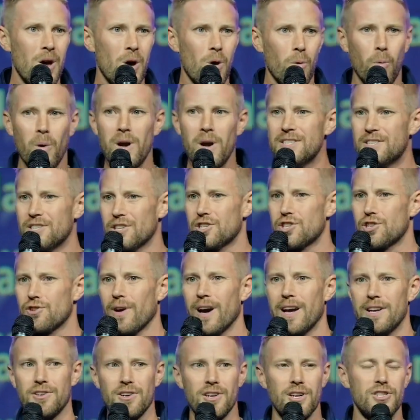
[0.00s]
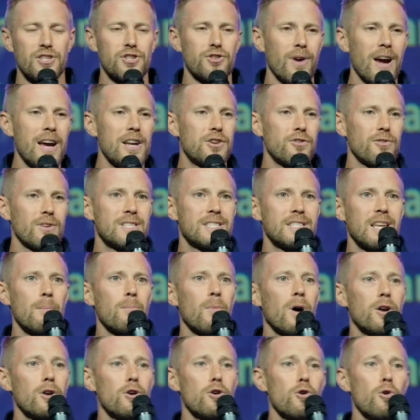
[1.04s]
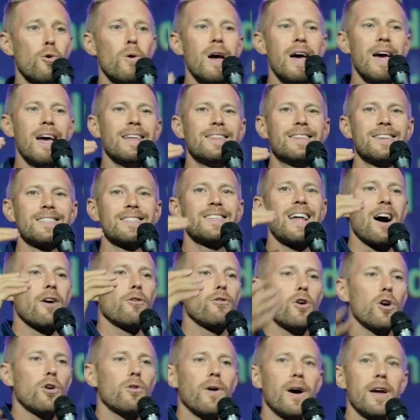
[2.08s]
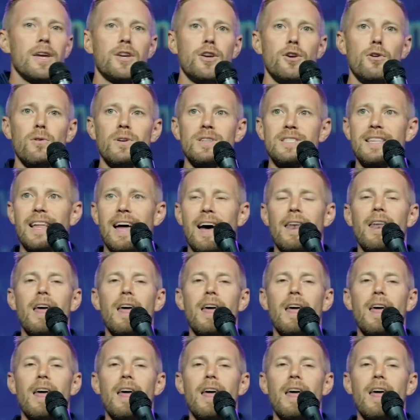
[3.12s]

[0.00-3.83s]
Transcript: What is a stranger? Stranger is someone who does not look like you, does not